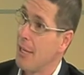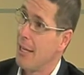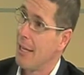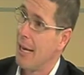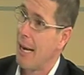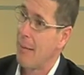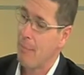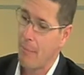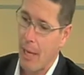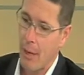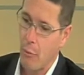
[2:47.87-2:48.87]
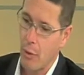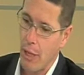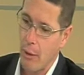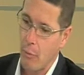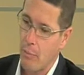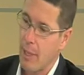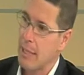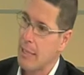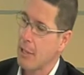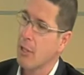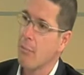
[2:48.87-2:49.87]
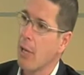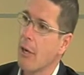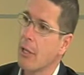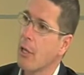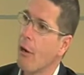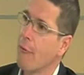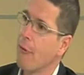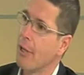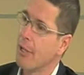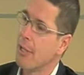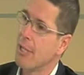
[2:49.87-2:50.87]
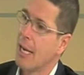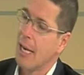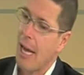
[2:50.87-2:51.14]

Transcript: Right. It would be such a blow to confidence.